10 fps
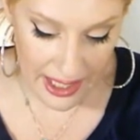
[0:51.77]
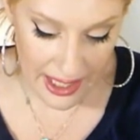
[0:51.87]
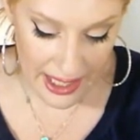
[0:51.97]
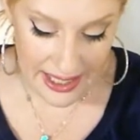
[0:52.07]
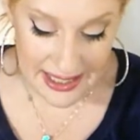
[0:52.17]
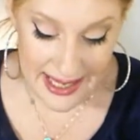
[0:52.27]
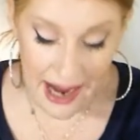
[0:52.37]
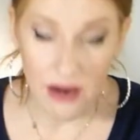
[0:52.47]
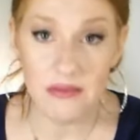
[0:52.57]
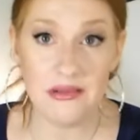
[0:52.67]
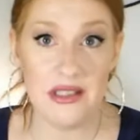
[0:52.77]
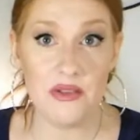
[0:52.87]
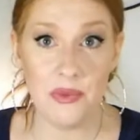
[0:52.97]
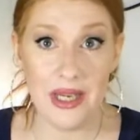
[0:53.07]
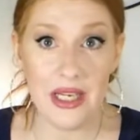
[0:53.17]
it's now,
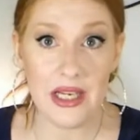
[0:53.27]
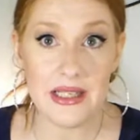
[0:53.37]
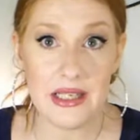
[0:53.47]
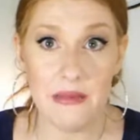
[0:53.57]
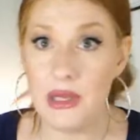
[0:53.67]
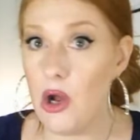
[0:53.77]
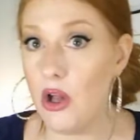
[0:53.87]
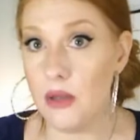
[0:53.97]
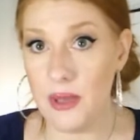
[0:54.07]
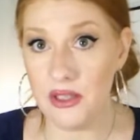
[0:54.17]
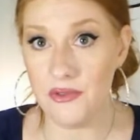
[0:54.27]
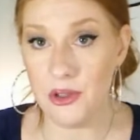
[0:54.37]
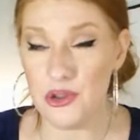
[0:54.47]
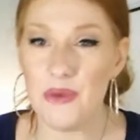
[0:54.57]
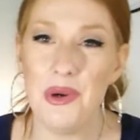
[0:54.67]
this week is going to be all about the
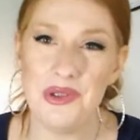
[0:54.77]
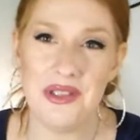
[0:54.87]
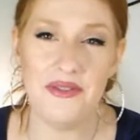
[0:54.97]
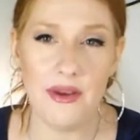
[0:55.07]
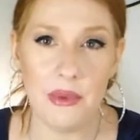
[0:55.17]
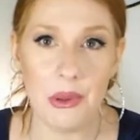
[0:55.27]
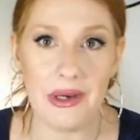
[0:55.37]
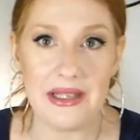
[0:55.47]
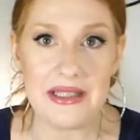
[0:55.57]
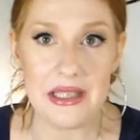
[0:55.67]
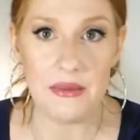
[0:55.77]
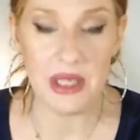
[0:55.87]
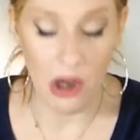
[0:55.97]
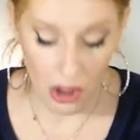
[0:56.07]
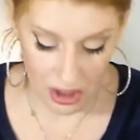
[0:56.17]
future. Most of February is going to
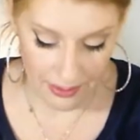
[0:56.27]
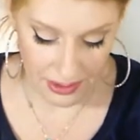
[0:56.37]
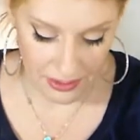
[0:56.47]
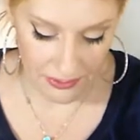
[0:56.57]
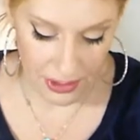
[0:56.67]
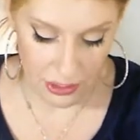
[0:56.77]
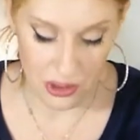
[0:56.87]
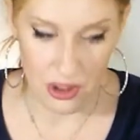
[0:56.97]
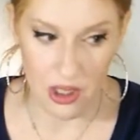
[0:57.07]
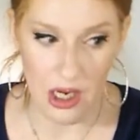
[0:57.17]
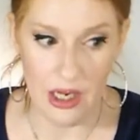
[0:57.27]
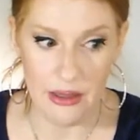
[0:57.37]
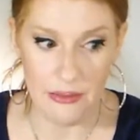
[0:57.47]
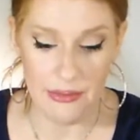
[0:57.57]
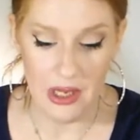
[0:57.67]
be all about the future.
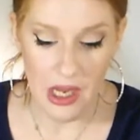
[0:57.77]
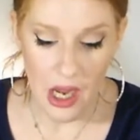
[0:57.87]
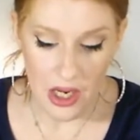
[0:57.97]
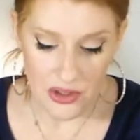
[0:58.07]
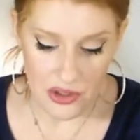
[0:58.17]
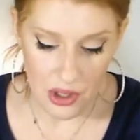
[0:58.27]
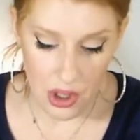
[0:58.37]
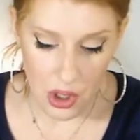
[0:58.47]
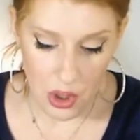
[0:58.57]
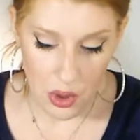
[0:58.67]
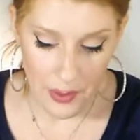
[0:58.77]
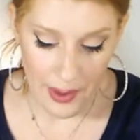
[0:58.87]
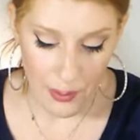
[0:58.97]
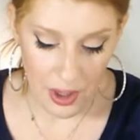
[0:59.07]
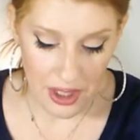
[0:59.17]
So
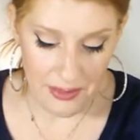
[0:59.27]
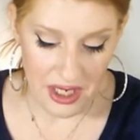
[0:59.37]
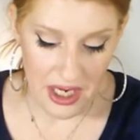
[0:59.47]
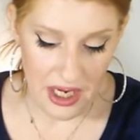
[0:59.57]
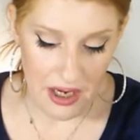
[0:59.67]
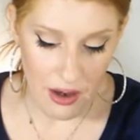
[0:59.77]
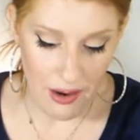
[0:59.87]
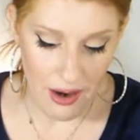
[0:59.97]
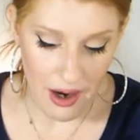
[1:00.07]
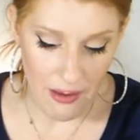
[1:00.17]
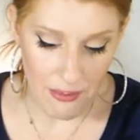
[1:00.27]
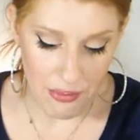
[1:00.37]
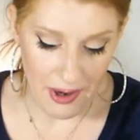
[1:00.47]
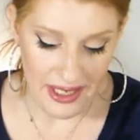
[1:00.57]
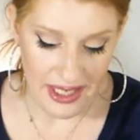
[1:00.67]
we're going to be
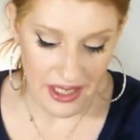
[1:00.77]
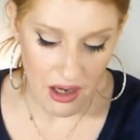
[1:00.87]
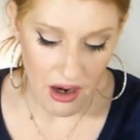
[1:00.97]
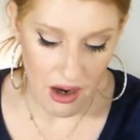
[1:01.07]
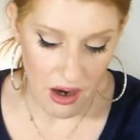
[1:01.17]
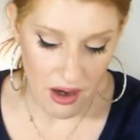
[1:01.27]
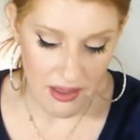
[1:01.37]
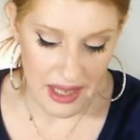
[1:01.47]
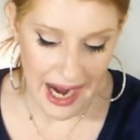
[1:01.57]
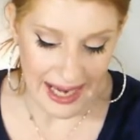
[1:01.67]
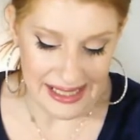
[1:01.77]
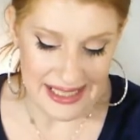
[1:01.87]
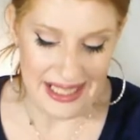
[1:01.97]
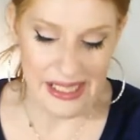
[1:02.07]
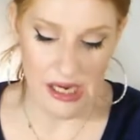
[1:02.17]
breaking the
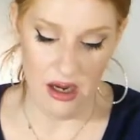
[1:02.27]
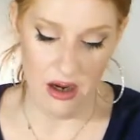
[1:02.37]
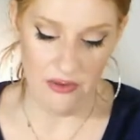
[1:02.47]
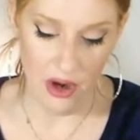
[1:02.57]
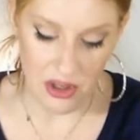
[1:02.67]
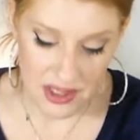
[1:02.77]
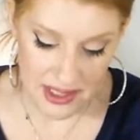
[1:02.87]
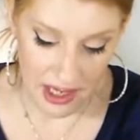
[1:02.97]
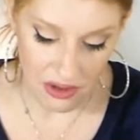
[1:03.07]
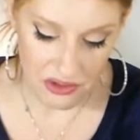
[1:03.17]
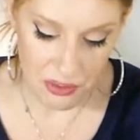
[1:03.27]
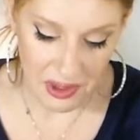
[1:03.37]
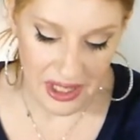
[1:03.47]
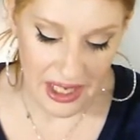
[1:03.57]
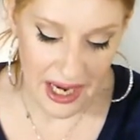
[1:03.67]
idea of ourselves,
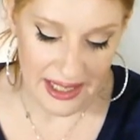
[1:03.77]
breaking